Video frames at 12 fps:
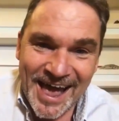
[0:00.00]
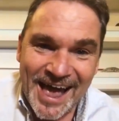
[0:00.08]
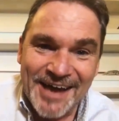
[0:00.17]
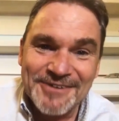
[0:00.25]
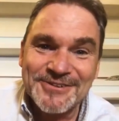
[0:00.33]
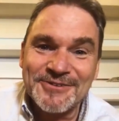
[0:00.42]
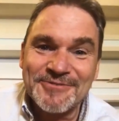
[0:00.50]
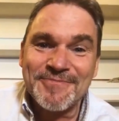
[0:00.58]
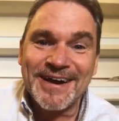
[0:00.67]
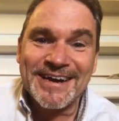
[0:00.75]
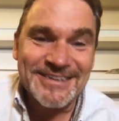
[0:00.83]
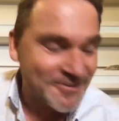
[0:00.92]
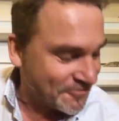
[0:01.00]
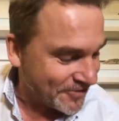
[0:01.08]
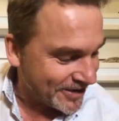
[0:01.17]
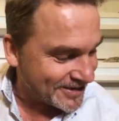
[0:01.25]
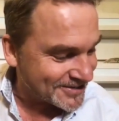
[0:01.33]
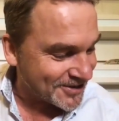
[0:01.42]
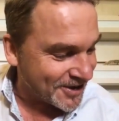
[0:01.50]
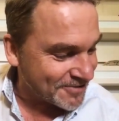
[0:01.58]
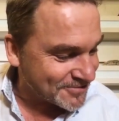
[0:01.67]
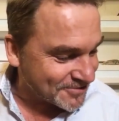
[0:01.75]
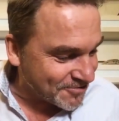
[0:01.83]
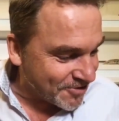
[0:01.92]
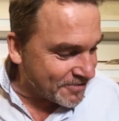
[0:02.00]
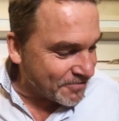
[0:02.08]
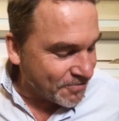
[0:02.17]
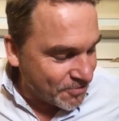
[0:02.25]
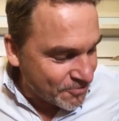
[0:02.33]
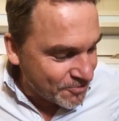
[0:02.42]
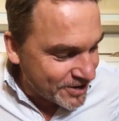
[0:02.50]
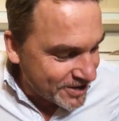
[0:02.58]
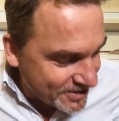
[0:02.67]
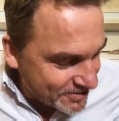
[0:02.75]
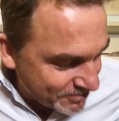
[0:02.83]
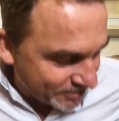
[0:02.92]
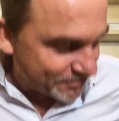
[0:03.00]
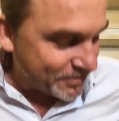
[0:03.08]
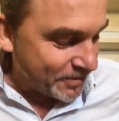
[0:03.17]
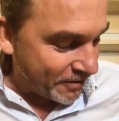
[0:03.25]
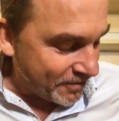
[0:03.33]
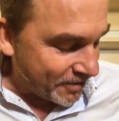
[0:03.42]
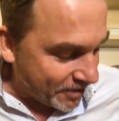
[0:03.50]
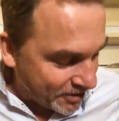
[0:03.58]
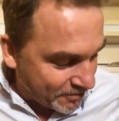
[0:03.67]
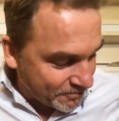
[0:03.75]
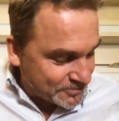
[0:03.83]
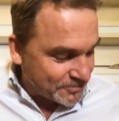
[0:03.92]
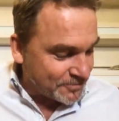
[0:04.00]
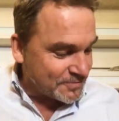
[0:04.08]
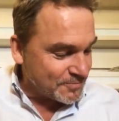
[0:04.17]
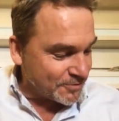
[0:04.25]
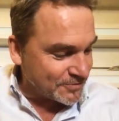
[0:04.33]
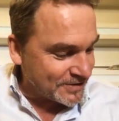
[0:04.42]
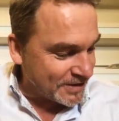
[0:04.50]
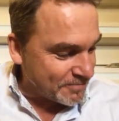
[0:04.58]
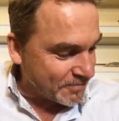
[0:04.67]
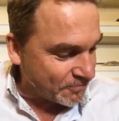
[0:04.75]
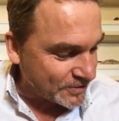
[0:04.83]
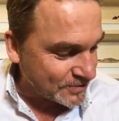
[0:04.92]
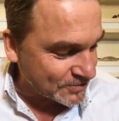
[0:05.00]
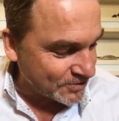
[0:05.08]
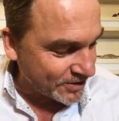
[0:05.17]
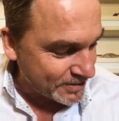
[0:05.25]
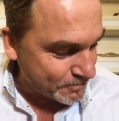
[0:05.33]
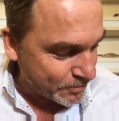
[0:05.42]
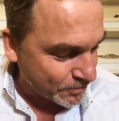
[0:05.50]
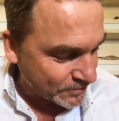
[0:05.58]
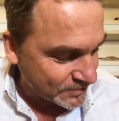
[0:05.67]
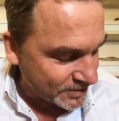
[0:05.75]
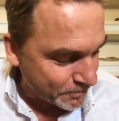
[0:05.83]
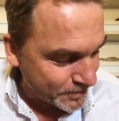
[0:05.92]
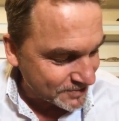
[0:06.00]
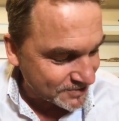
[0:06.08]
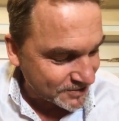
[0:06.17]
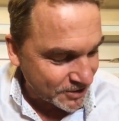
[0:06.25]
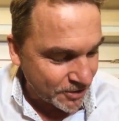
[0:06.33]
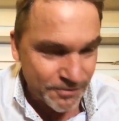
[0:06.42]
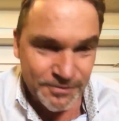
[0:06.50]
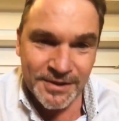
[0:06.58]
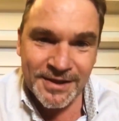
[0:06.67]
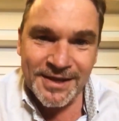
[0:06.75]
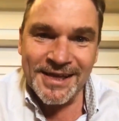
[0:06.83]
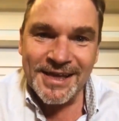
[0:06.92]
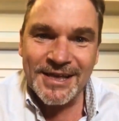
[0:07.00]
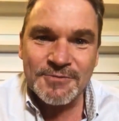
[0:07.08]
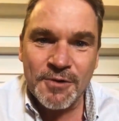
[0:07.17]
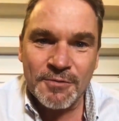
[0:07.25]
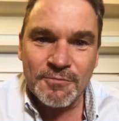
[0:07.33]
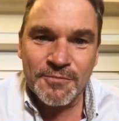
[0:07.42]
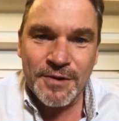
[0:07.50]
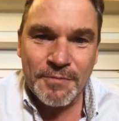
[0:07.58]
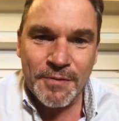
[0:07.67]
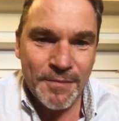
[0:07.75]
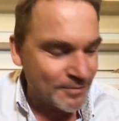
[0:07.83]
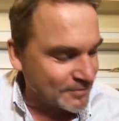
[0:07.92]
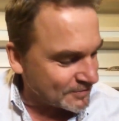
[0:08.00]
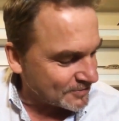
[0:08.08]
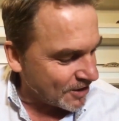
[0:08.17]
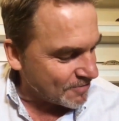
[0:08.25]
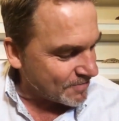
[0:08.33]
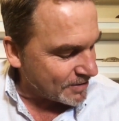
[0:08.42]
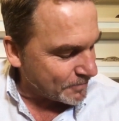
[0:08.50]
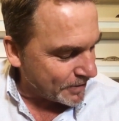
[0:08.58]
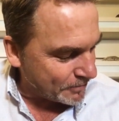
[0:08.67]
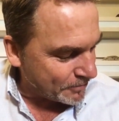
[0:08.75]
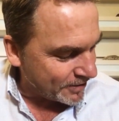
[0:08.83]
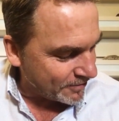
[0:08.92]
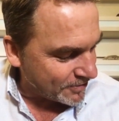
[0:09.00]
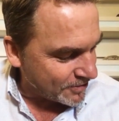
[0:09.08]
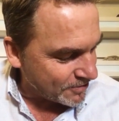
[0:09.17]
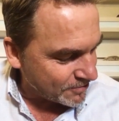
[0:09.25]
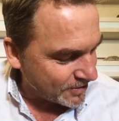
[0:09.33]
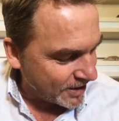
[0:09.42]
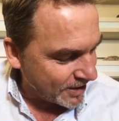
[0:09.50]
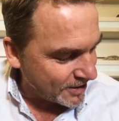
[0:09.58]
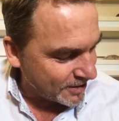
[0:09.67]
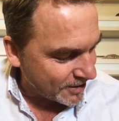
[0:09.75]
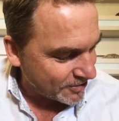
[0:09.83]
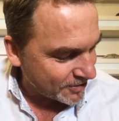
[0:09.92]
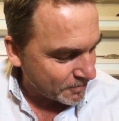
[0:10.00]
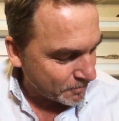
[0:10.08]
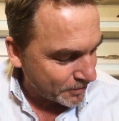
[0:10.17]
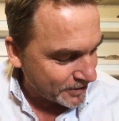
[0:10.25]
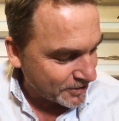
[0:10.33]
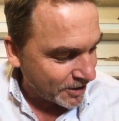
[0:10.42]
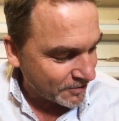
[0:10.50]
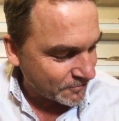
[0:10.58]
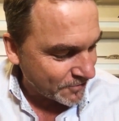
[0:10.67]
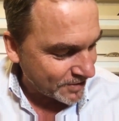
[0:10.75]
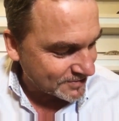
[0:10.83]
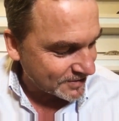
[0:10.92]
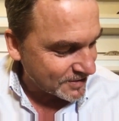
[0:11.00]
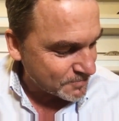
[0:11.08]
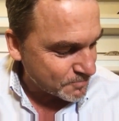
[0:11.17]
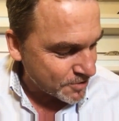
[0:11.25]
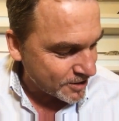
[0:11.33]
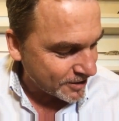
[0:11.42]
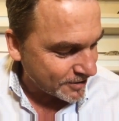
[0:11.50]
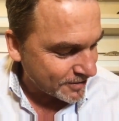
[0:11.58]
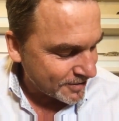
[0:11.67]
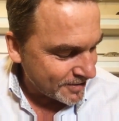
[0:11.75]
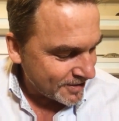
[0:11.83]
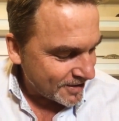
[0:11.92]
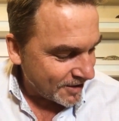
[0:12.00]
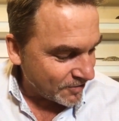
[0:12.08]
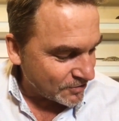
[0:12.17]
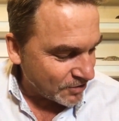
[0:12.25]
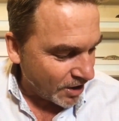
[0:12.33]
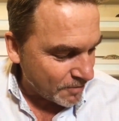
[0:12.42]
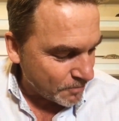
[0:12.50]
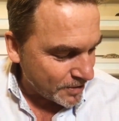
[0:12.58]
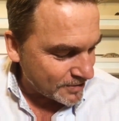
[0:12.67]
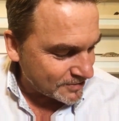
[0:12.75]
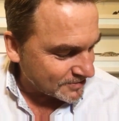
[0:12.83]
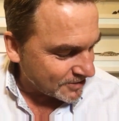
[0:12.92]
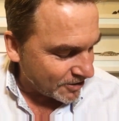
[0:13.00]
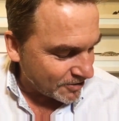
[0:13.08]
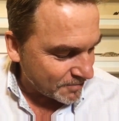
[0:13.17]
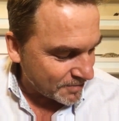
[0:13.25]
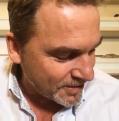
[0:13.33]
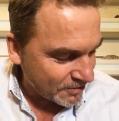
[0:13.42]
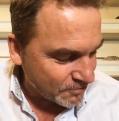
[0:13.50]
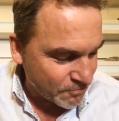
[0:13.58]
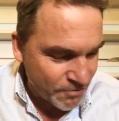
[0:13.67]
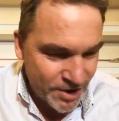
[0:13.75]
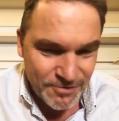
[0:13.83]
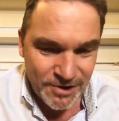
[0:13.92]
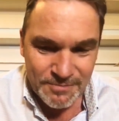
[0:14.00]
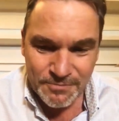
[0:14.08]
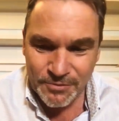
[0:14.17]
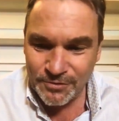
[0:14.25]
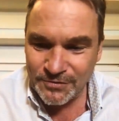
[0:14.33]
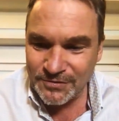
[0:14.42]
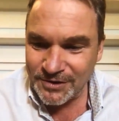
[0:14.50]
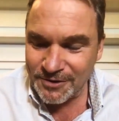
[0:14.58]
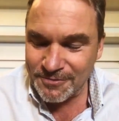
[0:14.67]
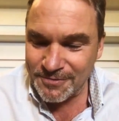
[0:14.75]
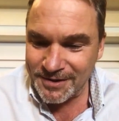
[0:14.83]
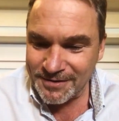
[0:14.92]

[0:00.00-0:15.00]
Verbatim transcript: how do you manage to fit in time to write 3, and I'm sure there's more to come, but 3 stunning books? So The Obesity Code is one we promote to so many people here in the UK. The Complete Guide to Fasting is brilliant. And The Diabetes Code. I mean, they're great, great books. So